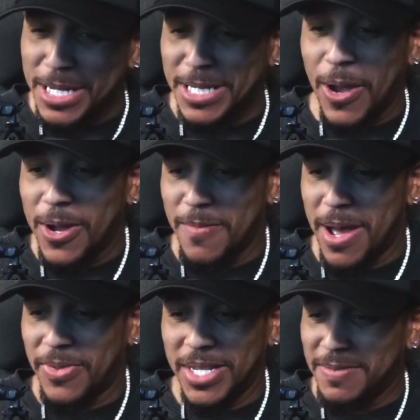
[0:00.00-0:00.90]
to talk
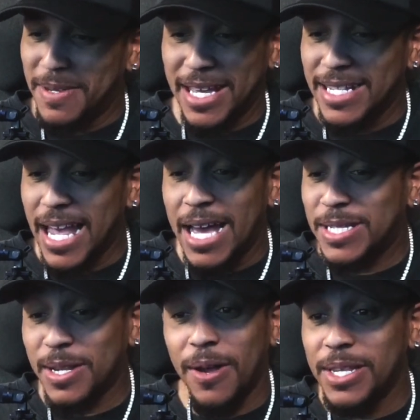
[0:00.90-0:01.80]
about this because I
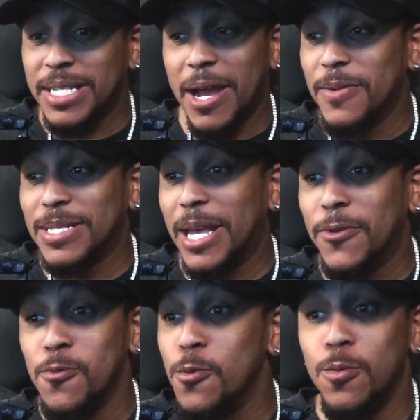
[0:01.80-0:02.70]
saw this and I was like,
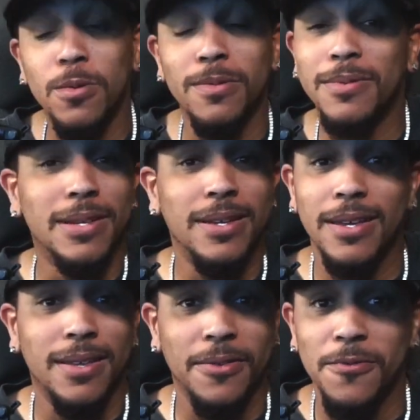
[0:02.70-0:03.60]

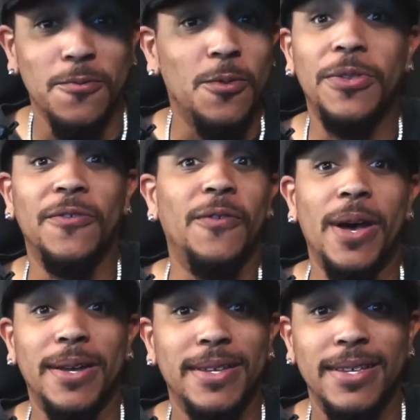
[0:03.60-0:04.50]
what the f
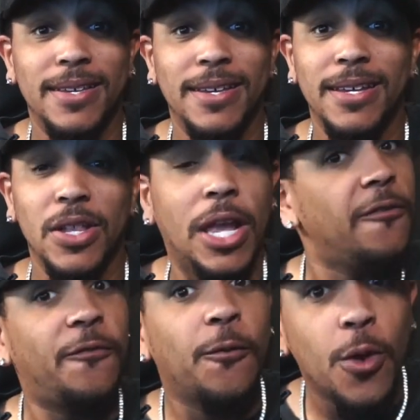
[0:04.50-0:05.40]
like,
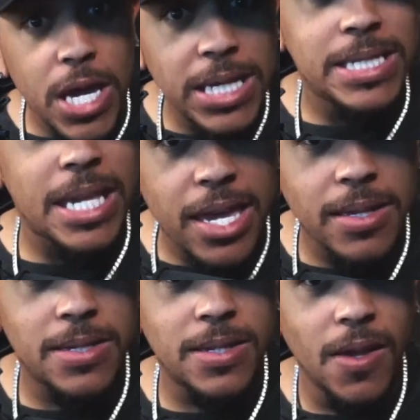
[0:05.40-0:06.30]
free
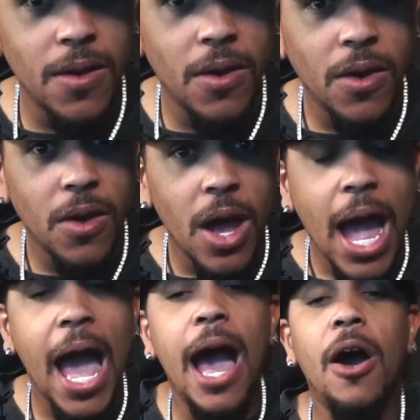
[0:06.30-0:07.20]
seats?
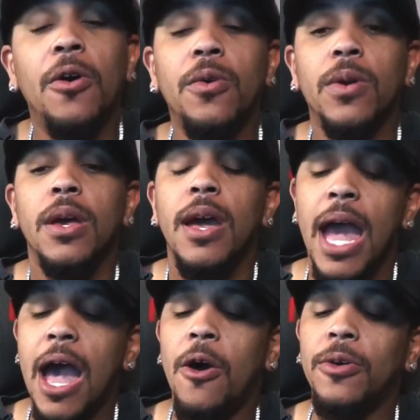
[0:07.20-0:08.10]
How,
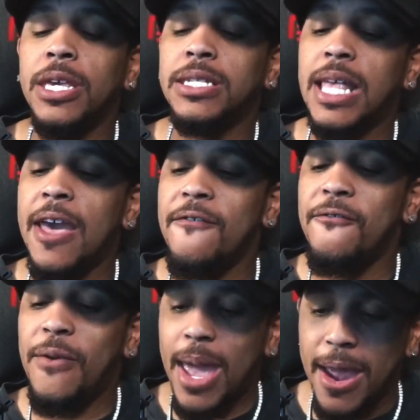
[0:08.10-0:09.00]
how is that
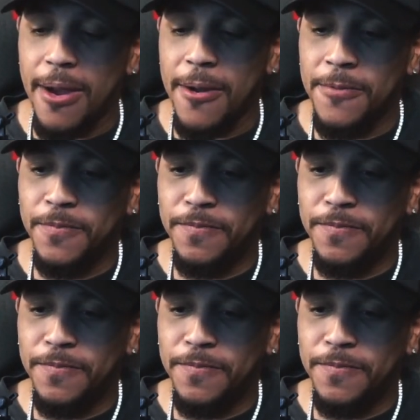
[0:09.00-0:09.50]
fair